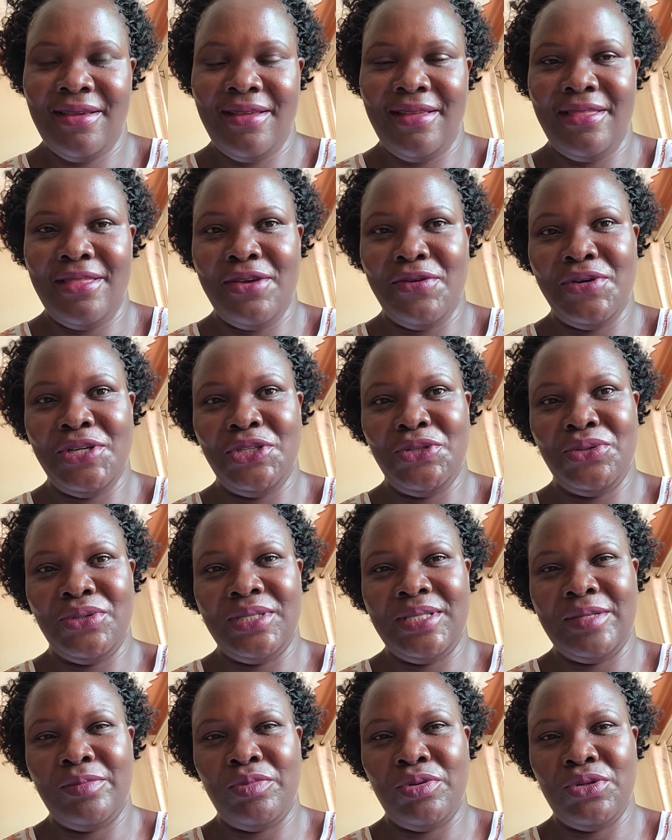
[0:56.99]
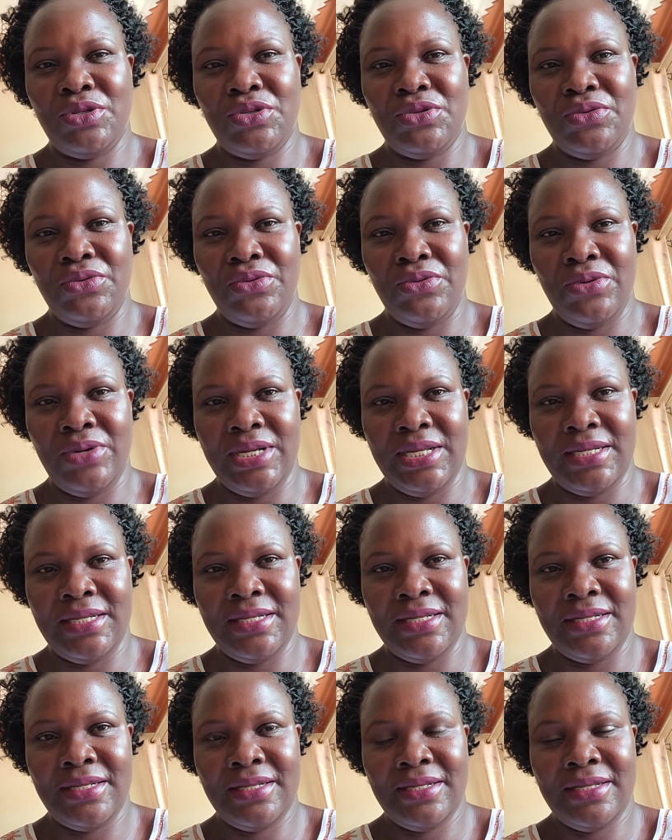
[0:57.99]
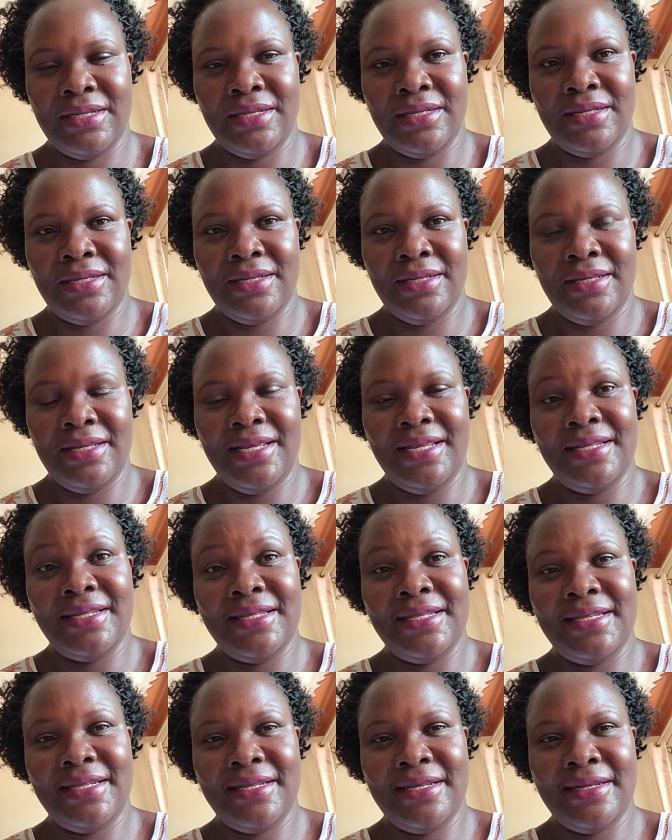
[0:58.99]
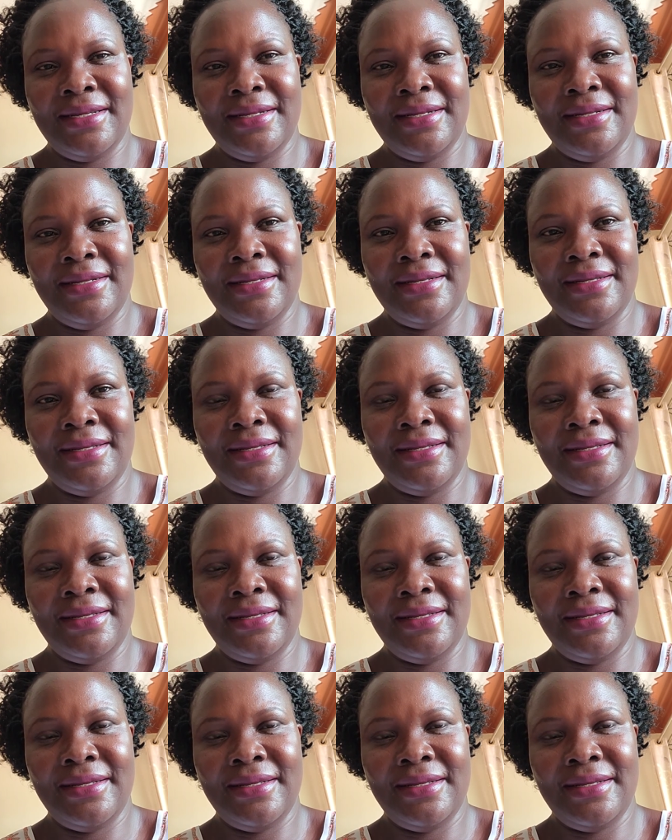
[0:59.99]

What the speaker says: in the way she was supposed to greet instead